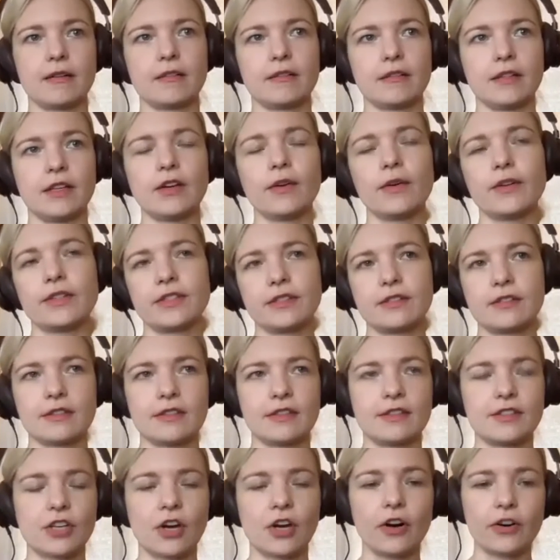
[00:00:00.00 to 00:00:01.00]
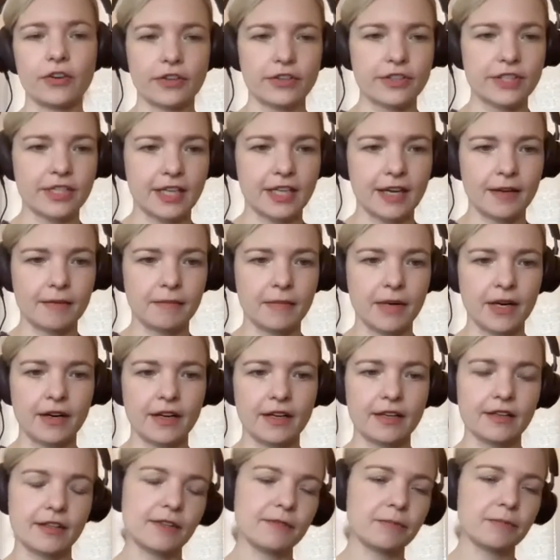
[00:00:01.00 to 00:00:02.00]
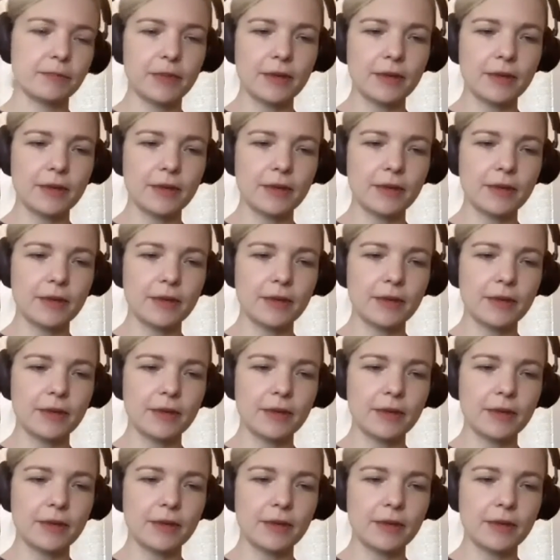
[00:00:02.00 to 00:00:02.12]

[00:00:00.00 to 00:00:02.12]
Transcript: you know it's it's harder to get married.